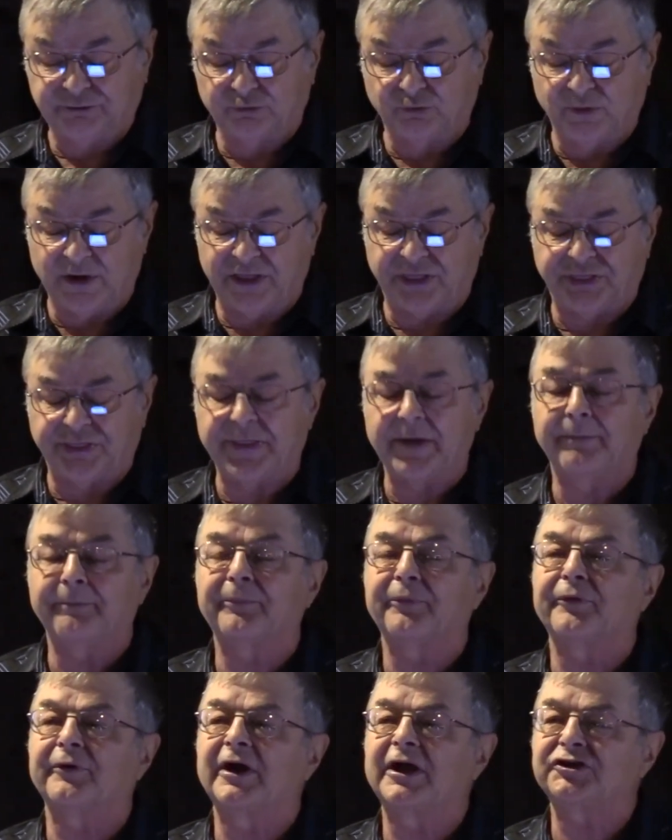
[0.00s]
with the
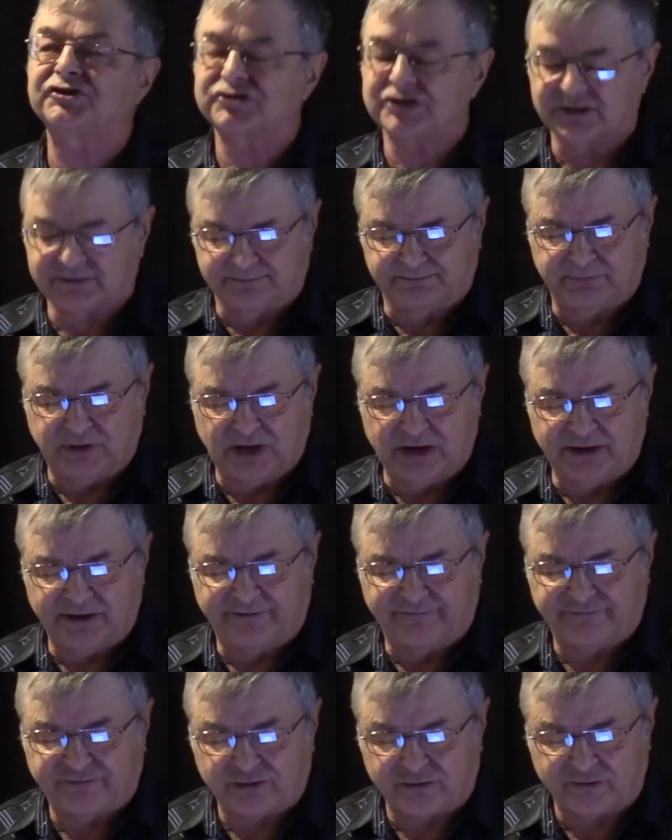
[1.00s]
precious blood
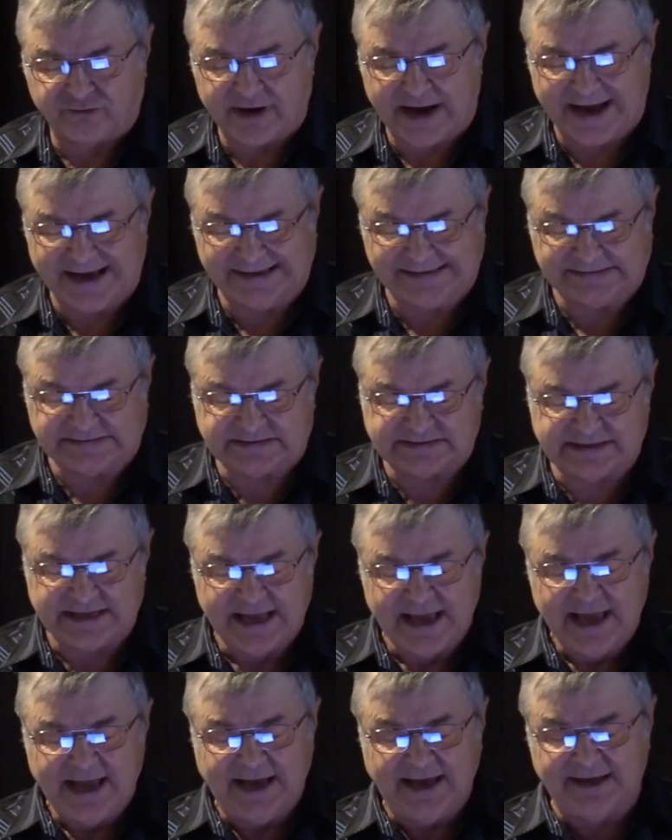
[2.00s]
of Christ,
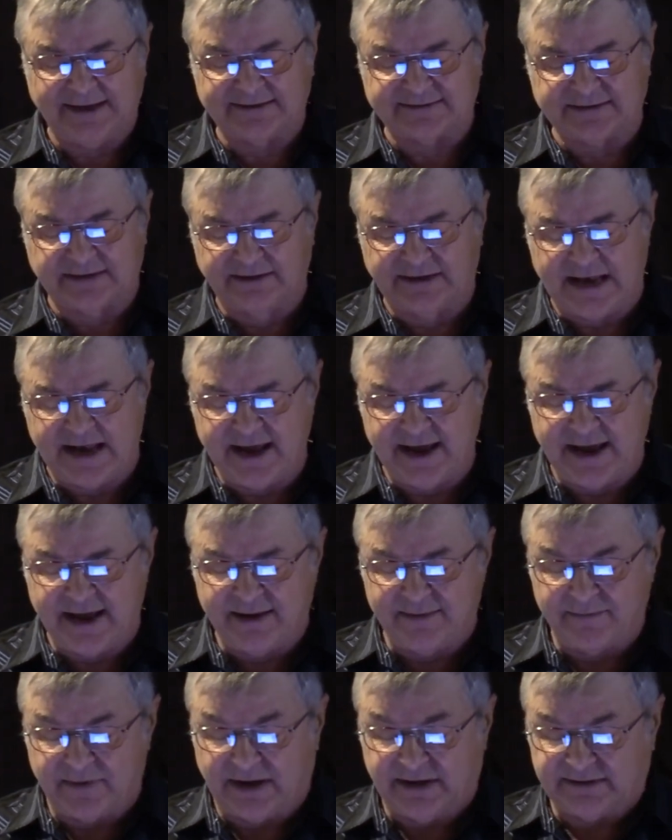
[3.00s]
as of
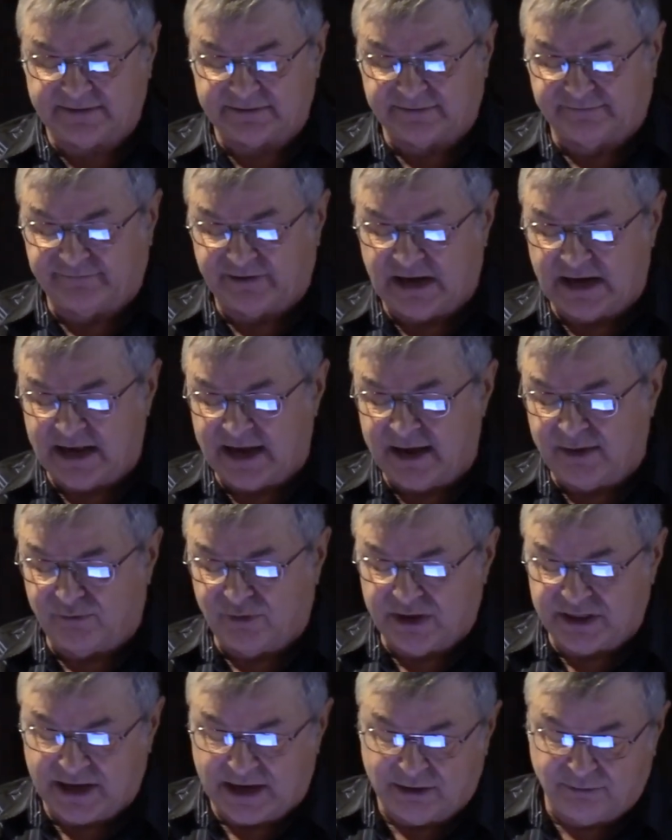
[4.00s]
a lamb
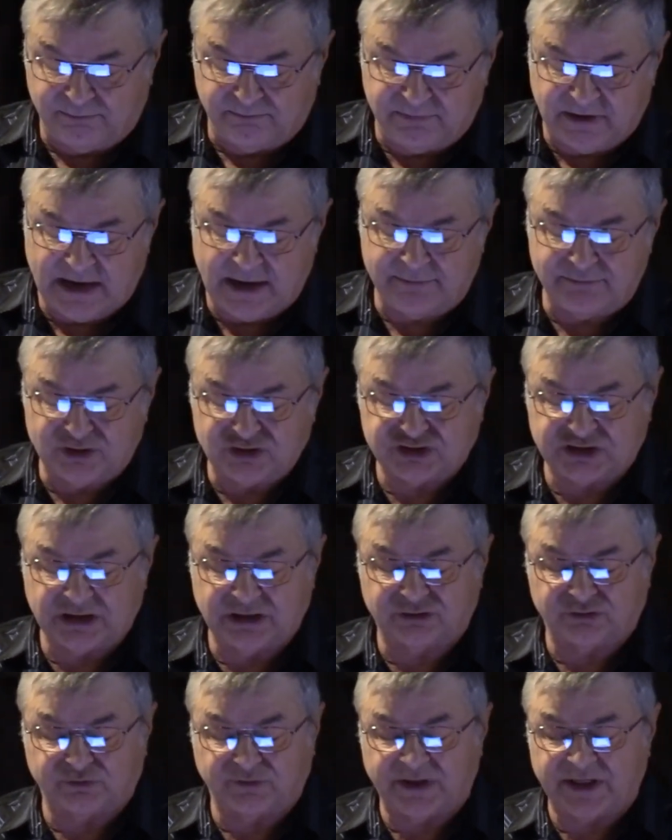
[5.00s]
without blemish
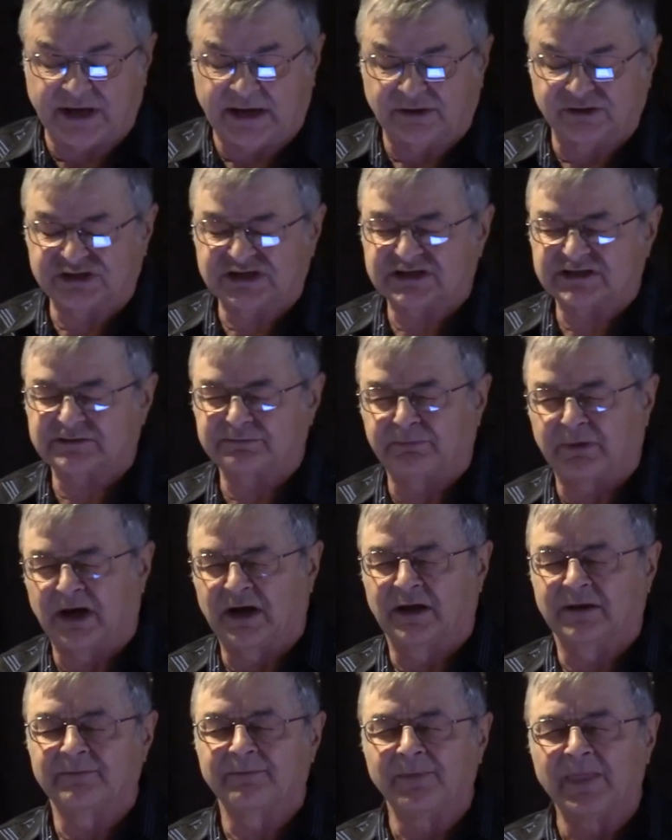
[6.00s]
and without
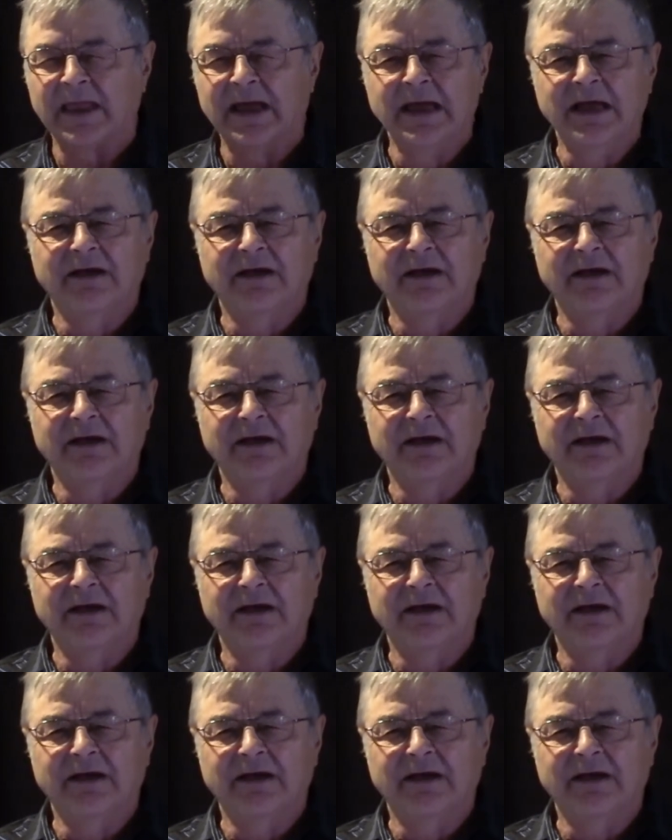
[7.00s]
spot.